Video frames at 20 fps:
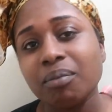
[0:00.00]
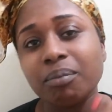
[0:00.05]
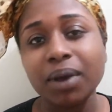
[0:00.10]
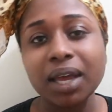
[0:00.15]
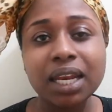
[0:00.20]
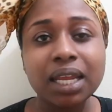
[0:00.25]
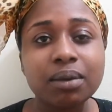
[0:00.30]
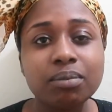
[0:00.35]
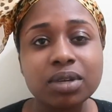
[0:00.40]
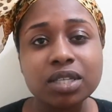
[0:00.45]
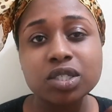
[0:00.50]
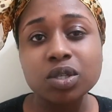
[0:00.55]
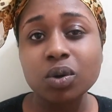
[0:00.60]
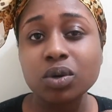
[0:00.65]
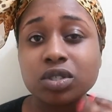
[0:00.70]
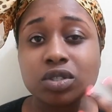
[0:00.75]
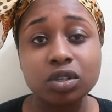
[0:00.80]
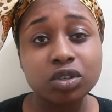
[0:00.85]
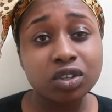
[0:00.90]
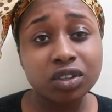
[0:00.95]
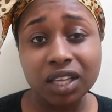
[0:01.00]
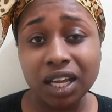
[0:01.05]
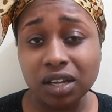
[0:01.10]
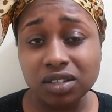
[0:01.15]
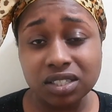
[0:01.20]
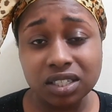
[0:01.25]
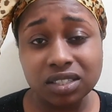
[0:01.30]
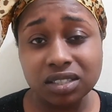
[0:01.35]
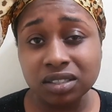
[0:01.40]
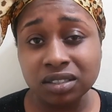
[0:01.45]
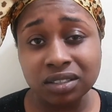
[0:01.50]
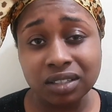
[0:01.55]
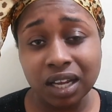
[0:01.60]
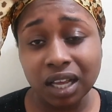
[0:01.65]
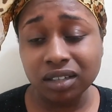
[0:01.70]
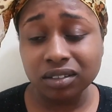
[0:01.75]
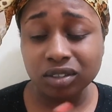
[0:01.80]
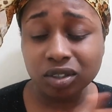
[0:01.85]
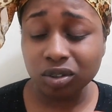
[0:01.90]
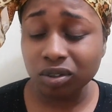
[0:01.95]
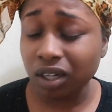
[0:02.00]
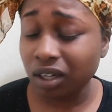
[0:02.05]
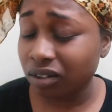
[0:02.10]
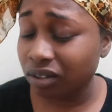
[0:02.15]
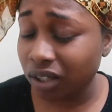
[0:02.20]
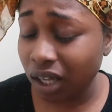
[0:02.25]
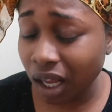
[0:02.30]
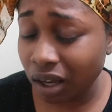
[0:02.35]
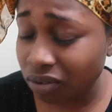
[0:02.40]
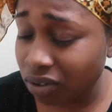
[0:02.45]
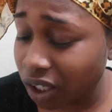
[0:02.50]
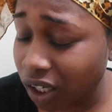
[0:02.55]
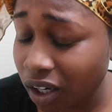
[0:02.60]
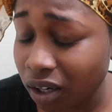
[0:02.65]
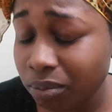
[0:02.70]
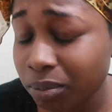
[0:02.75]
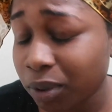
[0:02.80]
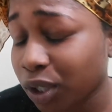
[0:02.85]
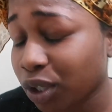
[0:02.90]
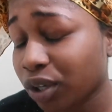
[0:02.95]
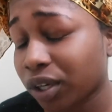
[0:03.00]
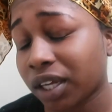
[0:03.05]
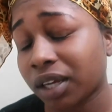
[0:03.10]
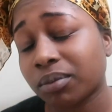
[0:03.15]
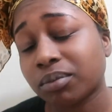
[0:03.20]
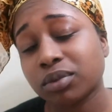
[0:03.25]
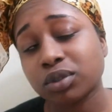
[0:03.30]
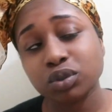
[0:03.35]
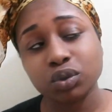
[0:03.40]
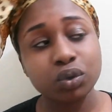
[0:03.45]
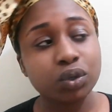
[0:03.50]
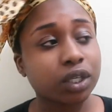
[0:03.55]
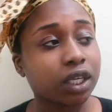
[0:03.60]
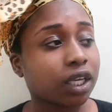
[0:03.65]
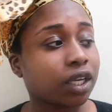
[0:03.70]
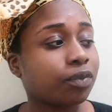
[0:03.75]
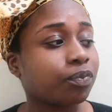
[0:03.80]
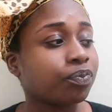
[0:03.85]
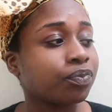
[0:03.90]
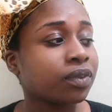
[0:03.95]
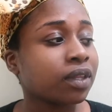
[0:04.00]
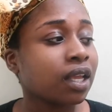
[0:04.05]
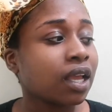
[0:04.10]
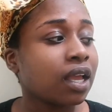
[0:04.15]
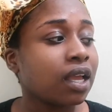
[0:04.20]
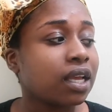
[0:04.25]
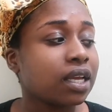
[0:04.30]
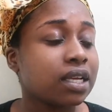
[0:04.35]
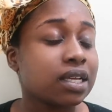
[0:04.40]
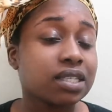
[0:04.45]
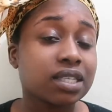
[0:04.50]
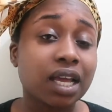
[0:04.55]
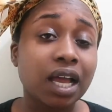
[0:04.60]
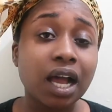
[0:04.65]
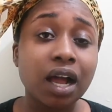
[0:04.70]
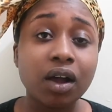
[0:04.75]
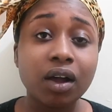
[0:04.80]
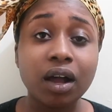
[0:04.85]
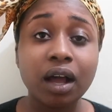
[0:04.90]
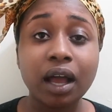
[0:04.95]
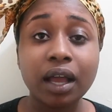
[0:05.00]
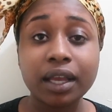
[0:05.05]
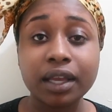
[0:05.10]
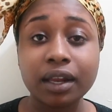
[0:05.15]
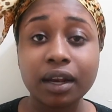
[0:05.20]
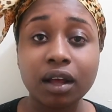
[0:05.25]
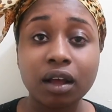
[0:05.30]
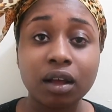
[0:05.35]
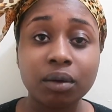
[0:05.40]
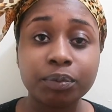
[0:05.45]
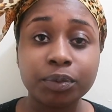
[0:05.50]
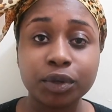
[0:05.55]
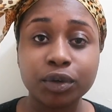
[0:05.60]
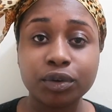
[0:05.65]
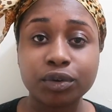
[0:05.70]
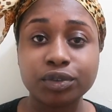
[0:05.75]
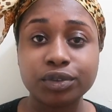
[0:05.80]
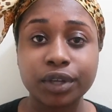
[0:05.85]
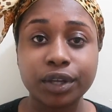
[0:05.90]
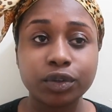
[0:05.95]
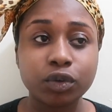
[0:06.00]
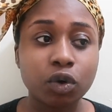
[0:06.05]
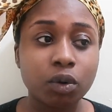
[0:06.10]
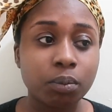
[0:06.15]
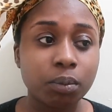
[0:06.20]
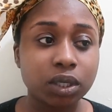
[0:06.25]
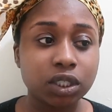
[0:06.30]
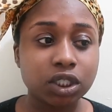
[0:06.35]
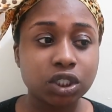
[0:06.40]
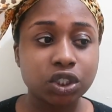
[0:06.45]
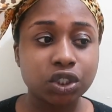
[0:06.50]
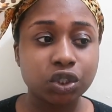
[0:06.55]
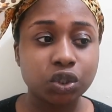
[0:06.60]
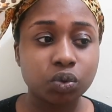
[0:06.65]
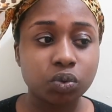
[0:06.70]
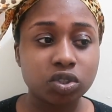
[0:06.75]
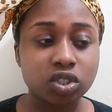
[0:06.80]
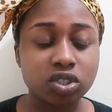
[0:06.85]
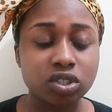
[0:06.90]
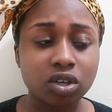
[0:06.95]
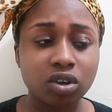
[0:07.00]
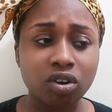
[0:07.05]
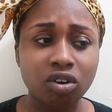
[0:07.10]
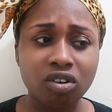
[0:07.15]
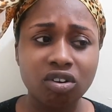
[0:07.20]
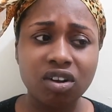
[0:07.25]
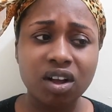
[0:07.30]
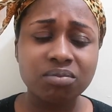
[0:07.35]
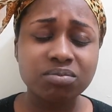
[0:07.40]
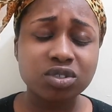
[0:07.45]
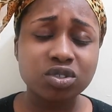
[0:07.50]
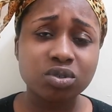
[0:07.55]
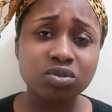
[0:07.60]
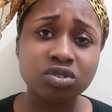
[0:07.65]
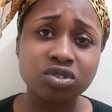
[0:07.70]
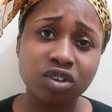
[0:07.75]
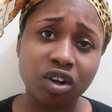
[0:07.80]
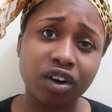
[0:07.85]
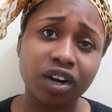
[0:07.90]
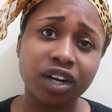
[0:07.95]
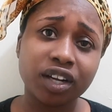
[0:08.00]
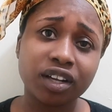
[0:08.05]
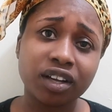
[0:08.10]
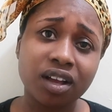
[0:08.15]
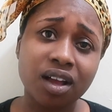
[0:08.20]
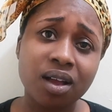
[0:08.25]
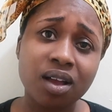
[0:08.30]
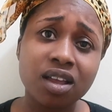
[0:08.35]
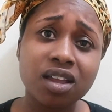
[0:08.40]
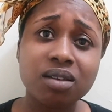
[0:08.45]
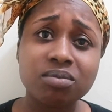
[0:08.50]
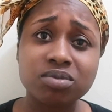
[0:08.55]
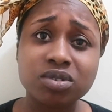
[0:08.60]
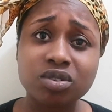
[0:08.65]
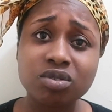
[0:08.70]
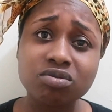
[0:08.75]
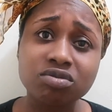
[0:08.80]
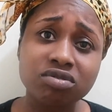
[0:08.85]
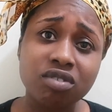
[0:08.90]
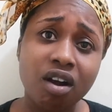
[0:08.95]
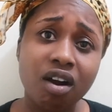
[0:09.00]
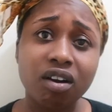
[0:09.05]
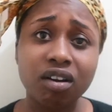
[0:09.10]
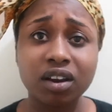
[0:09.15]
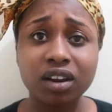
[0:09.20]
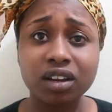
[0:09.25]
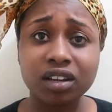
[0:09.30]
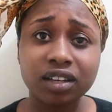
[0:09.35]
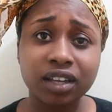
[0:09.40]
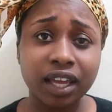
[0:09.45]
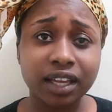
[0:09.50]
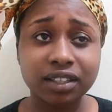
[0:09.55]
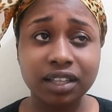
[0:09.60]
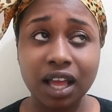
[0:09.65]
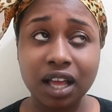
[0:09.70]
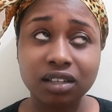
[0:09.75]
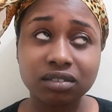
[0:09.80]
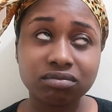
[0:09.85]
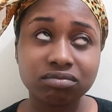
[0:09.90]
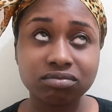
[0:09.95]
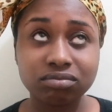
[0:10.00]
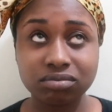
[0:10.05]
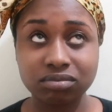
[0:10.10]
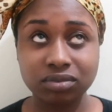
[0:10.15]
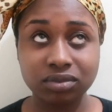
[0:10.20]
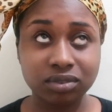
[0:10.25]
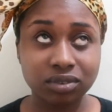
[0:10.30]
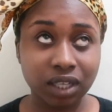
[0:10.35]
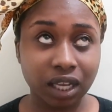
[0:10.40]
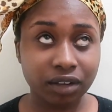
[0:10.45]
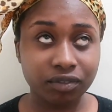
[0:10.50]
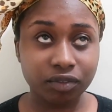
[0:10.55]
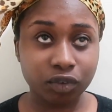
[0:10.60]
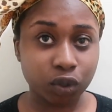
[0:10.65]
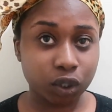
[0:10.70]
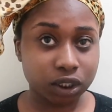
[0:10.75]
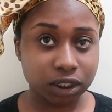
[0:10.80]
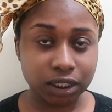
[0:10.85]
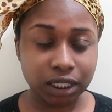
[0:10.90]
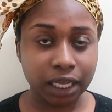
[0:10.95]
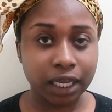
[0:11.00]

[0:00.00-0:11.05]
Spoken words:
My name is so-and-so. You think I was listening to that? No, I don't care about your name. So, okay. He's like, how can I help you? So I told him about the situation. She's like, oh, I'm so sorry. I am so sorry. Like, that voice.